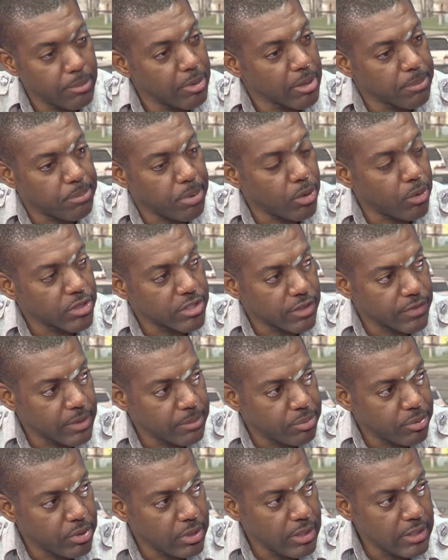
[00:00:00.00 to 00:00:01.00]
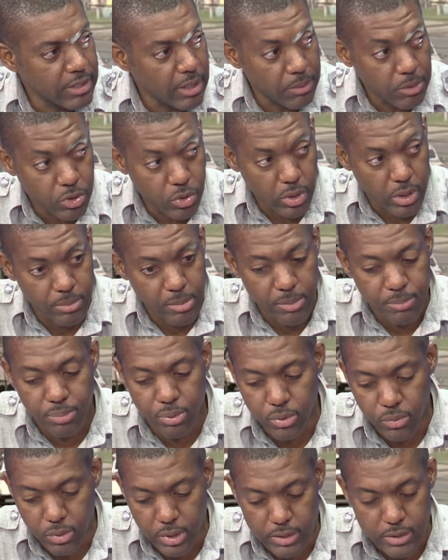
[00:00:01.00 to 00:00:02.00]
about the powers of the police and we're talking about
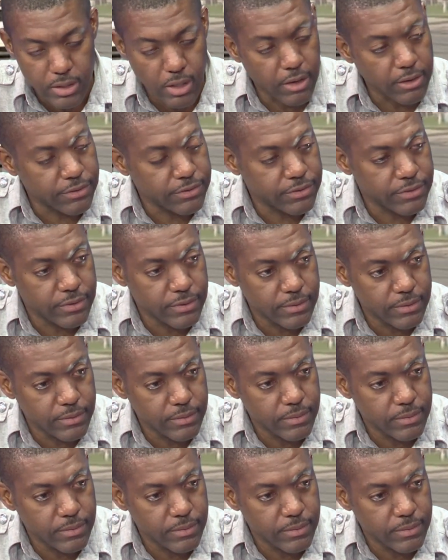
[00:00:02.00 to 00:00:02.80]
powers of